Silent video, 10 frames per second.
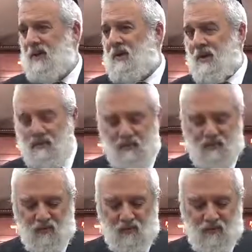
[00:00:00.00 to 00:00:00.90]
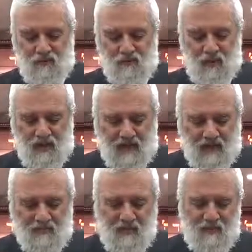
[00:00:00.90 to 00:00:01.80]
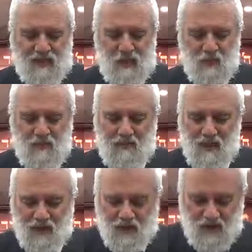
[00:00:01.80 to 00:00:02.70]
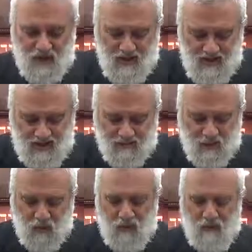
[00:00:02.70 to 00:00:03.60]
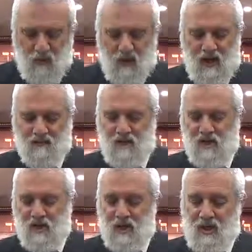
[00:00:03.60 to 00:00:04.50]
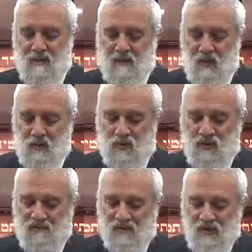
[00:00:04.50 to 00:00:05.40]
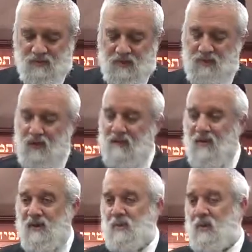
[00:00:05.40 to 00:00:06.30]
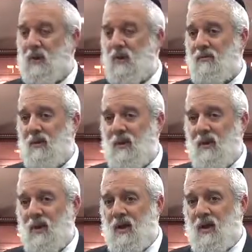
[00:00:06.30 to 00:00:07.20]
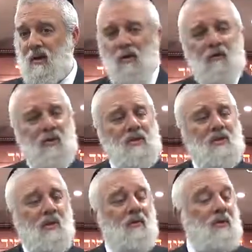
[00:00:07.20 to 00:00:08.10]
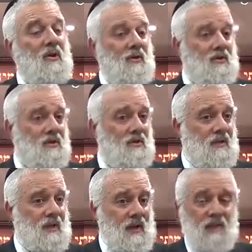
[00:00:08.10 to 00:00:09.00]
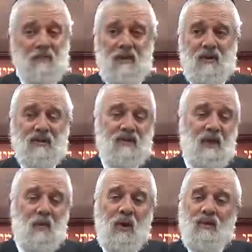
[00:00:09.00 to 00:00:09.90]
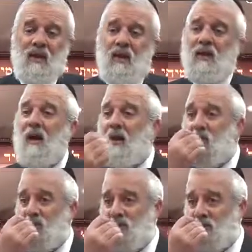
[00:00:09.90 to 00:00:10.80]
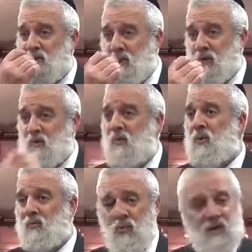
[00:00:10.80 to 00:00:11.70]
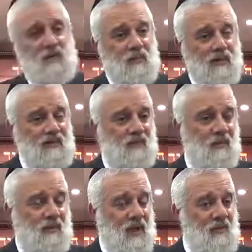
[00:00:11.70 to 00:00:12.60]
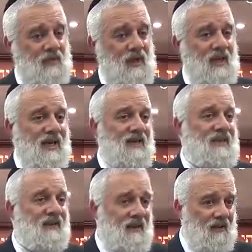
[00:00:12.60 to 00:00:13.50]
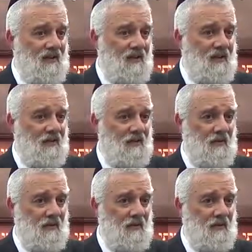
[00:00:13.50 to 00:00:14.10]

They're nothing before him. Betelim b'metziut mamash ki bitul dibur echad mamash legabe mahut ha'nefesh ha'mdaberet v'atzmuta. All of these are annulled in him in the same way that an utterance of speech, which we explained several times, is annulled